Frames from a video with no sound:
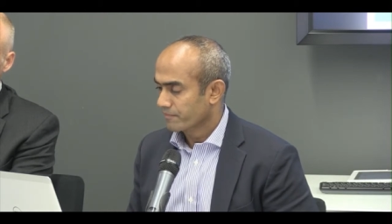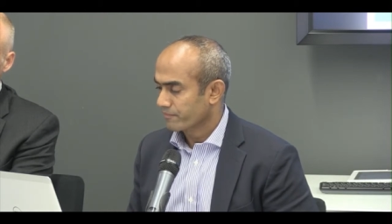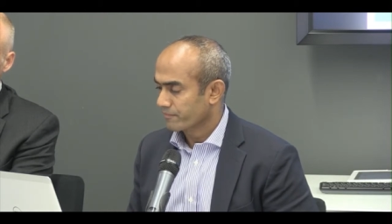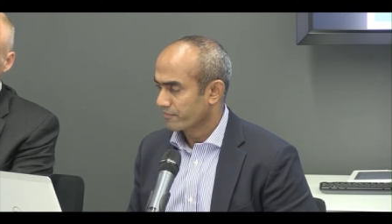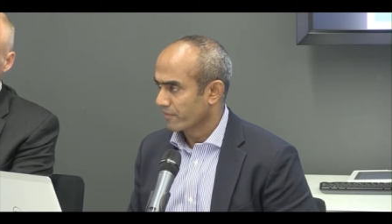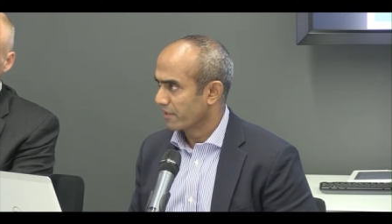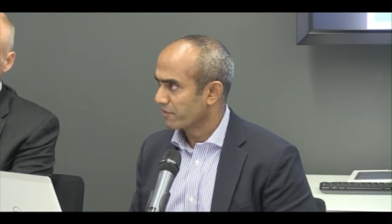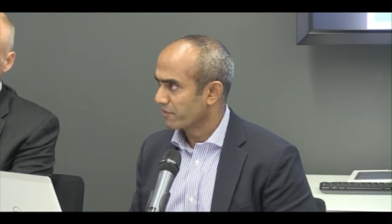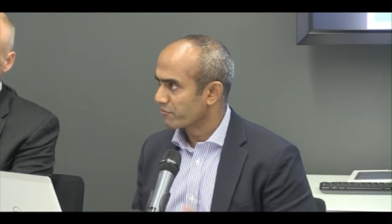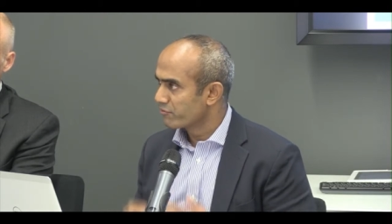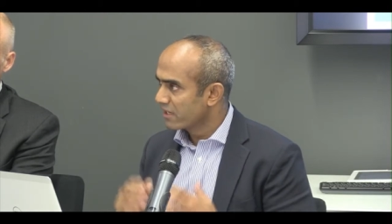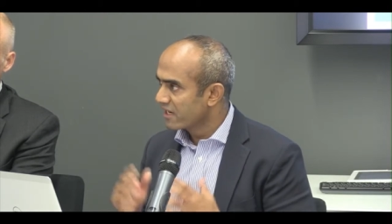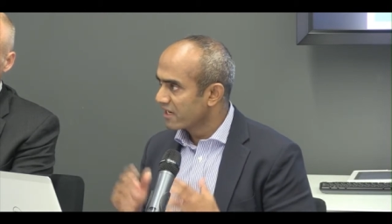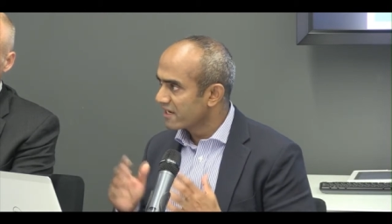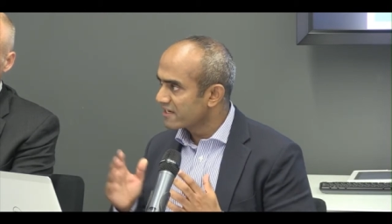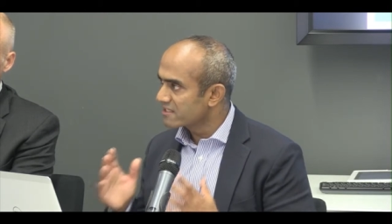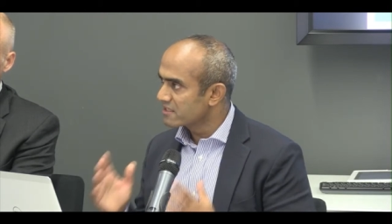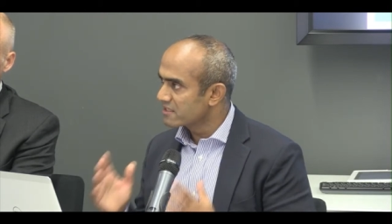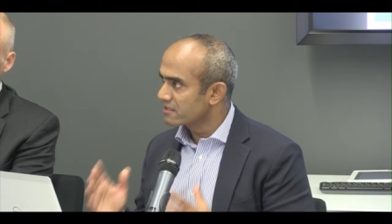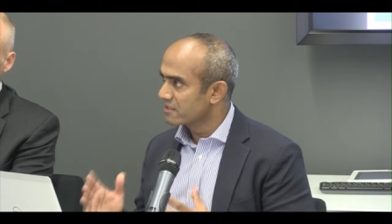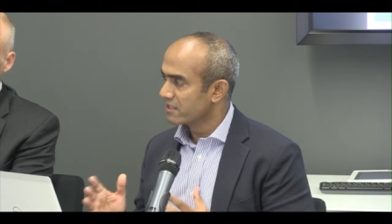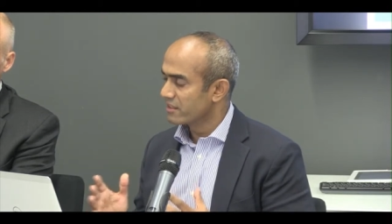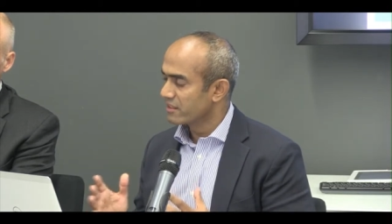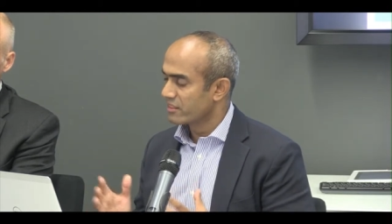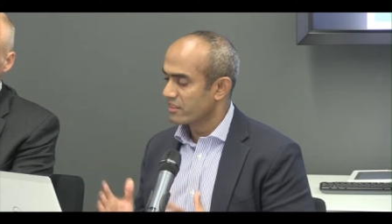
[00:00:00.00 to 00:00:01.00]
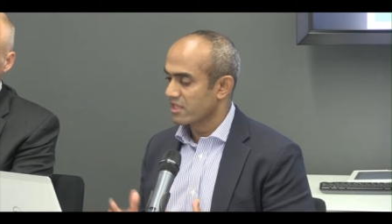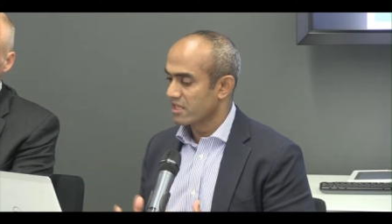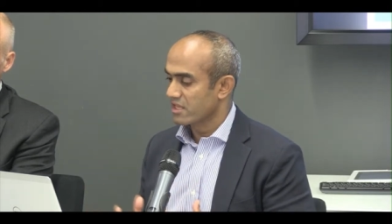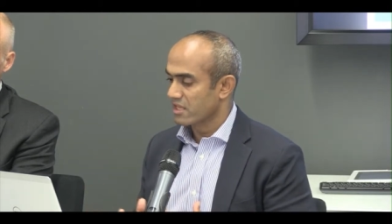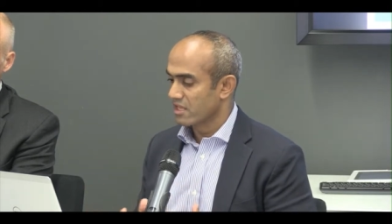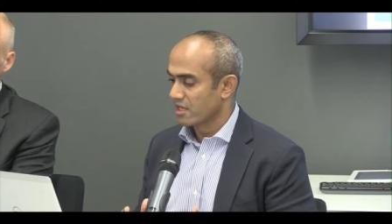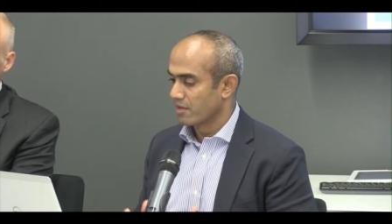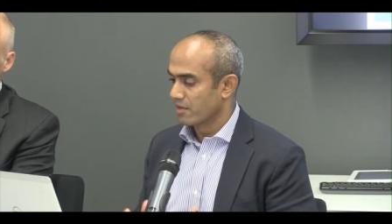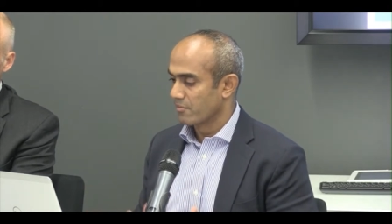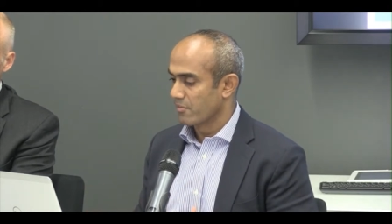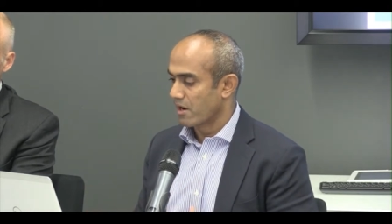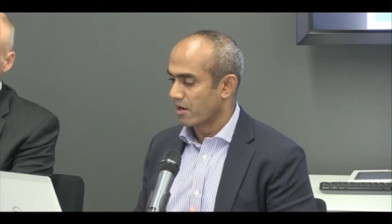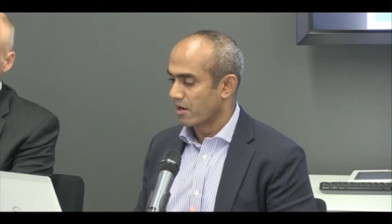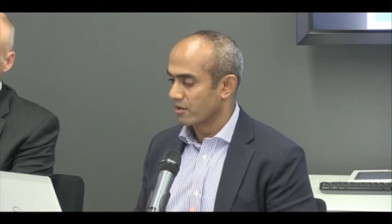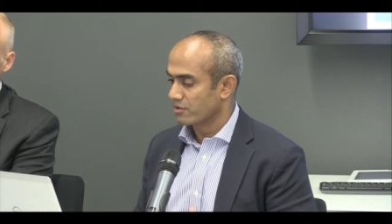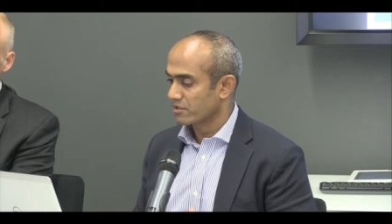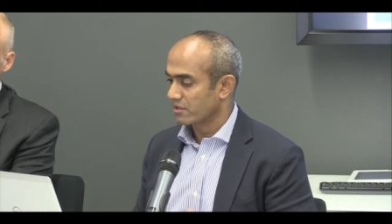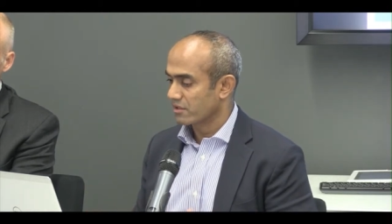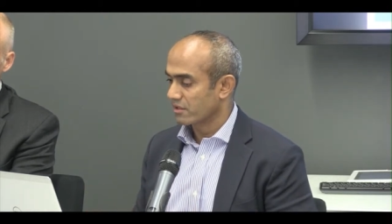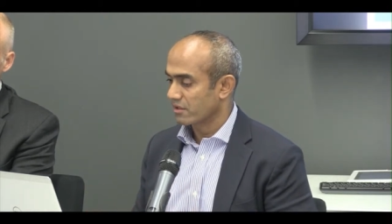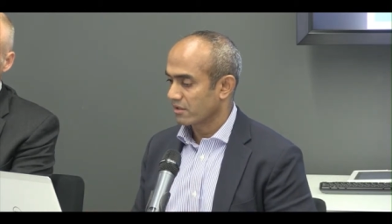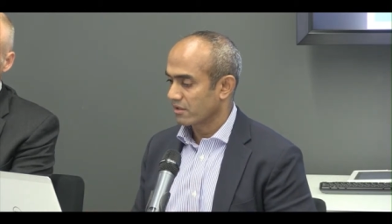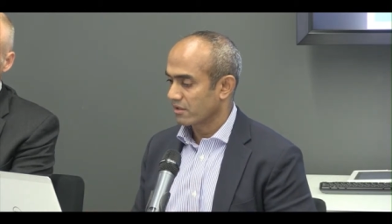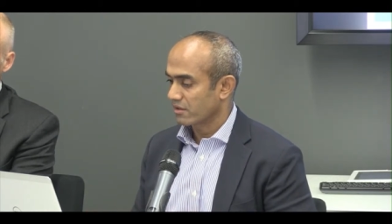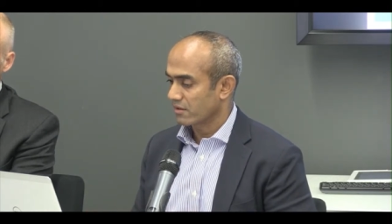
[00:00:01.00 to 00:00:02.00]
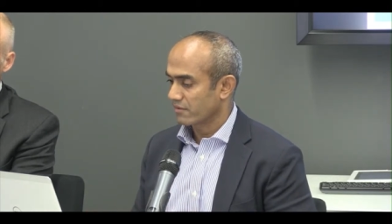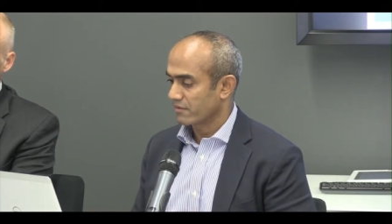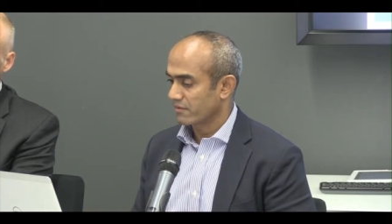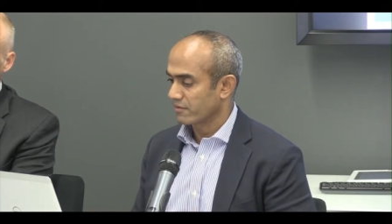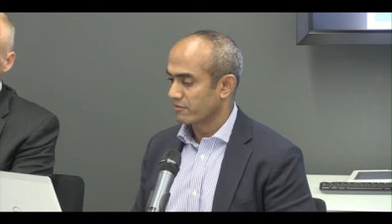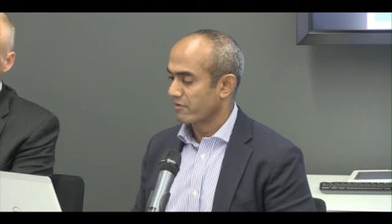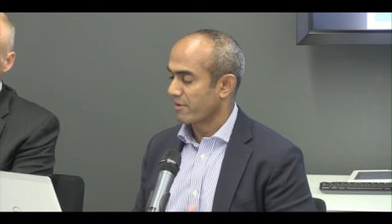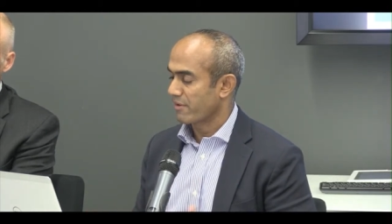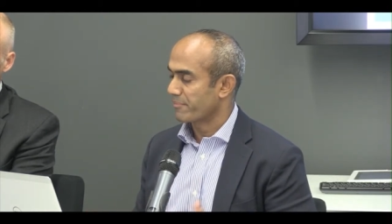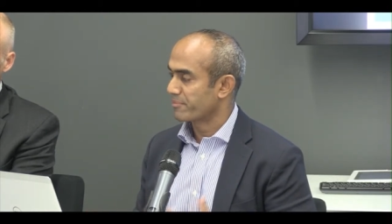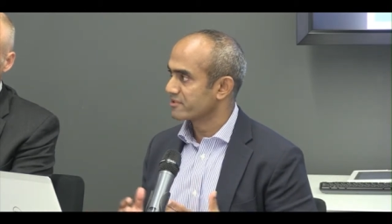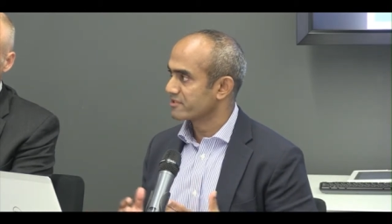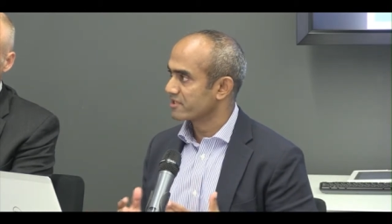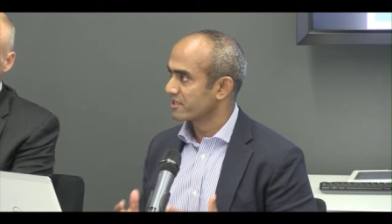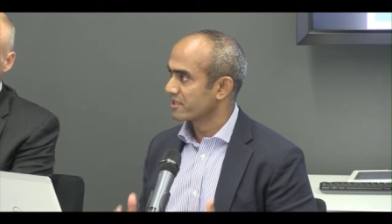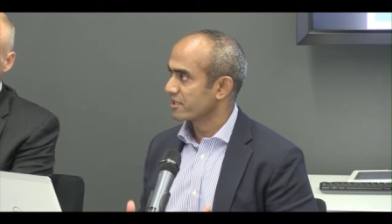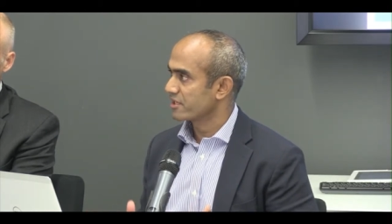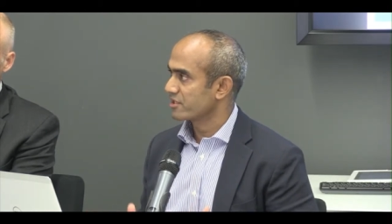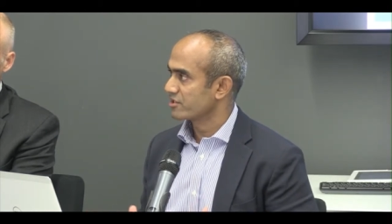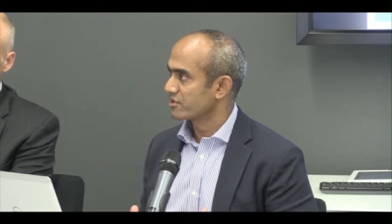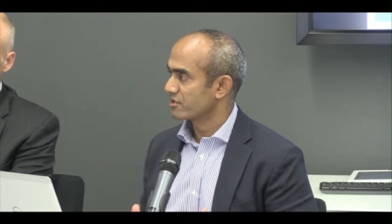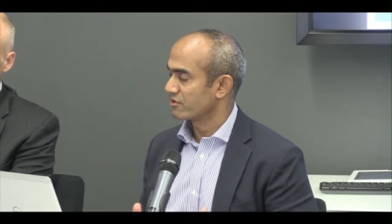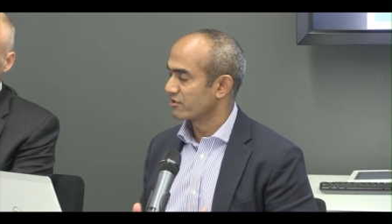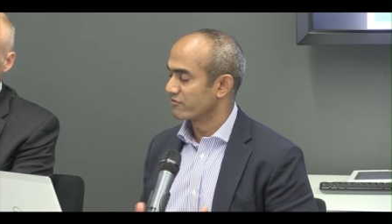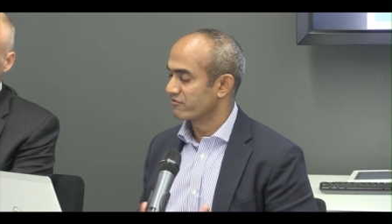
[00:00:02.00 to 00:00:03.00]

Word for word: And relatedly, thinking about the representation